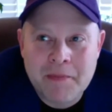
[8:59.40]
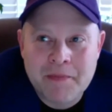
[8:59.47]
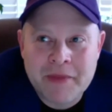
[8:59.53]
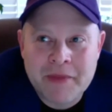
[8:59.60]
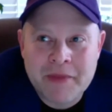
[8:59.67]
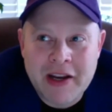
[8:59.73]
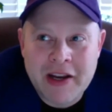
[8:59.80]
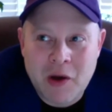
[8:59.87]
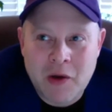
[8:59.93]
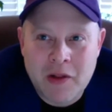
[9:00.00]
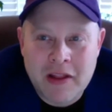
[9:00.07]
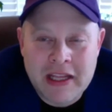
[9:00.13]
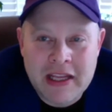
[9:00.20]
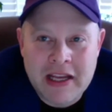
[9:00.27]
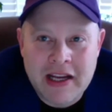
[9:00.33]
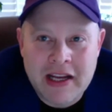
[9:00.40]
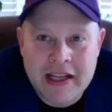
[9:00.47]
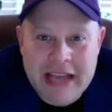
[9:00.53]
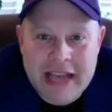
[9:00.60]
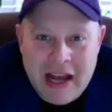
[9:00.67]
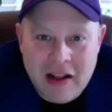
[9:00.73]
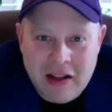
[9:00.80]
I know the
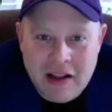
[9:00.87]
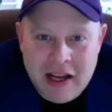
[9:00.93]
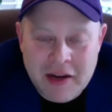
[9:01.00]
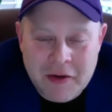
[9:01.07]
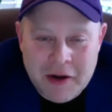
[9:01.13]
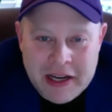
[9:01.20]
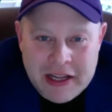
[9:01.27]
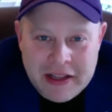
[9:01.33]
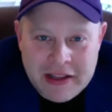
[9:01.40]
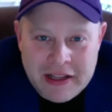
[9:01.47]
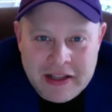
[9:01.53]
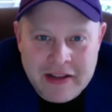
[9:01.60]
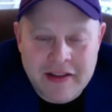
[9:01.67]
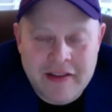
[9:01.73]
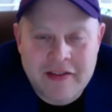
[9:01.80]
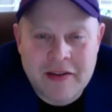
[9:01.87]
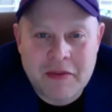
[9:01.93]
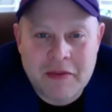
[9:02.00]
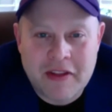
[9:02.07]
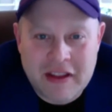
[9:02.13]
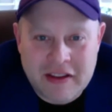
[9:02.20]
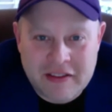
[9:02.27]
Gala, I read in some
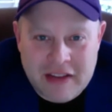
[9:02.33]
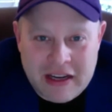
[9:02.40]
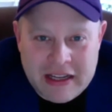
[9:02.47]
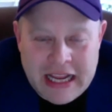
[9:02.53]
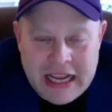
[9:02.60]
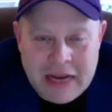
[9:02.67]
of the things that came